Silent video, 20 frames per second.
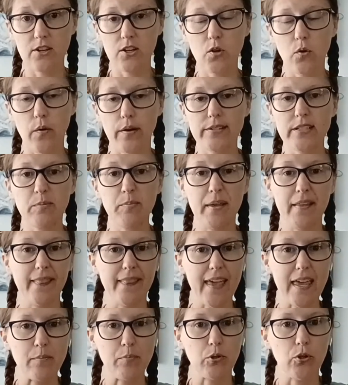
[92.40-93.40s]
going to be
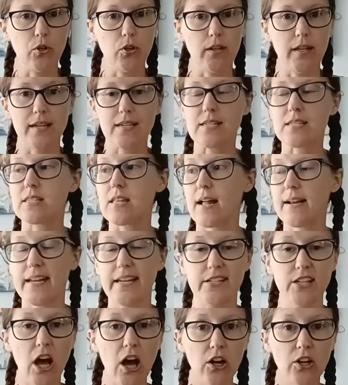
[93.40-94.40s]
labeled
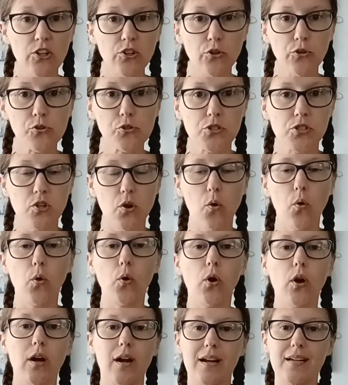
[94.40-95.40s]
sanitarios
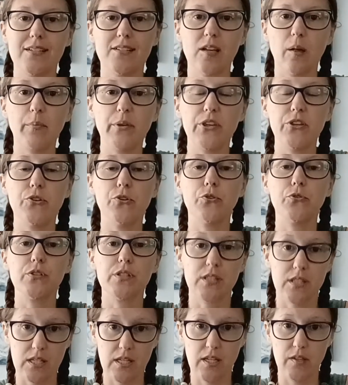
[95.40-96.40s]
or
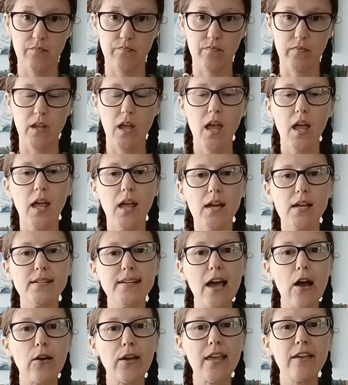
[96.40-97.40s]
WC.
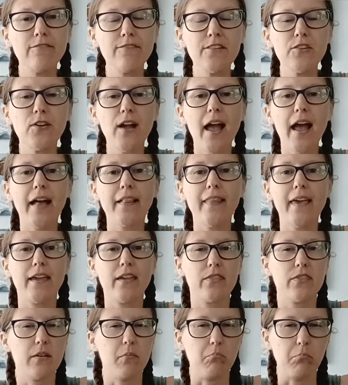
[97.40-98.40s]
Now, if you're at
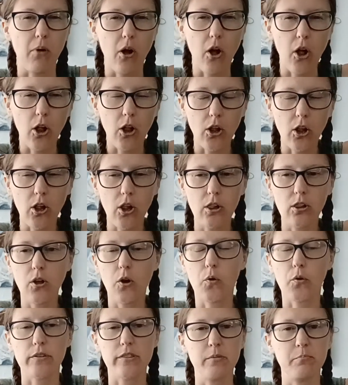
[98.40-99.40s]
like the mall
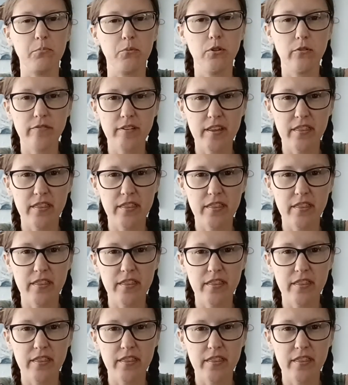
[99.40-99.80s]
or the movie